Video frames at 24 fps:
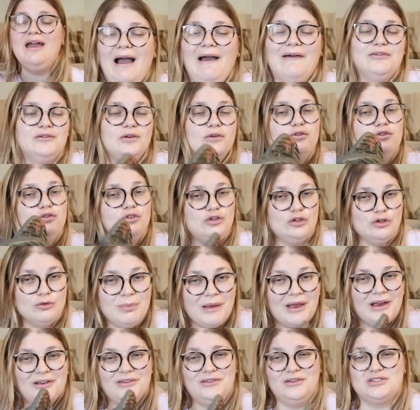I sold two
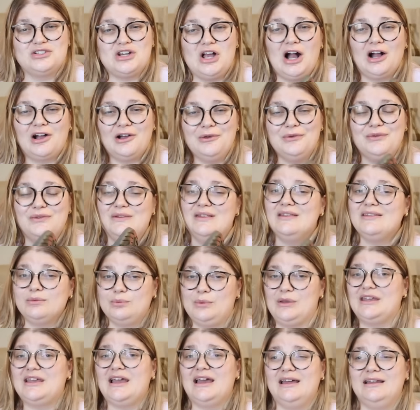pairs of Chacos this
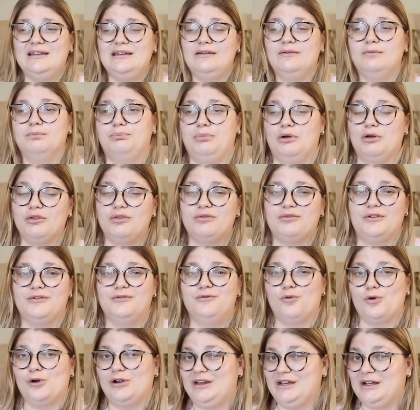weekend, both for
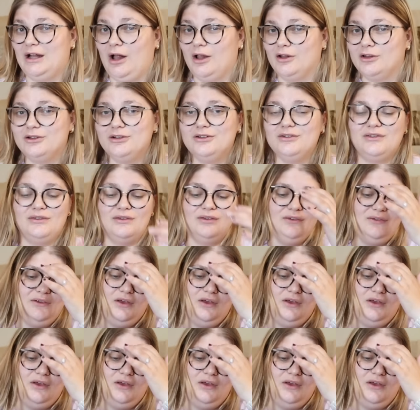$40.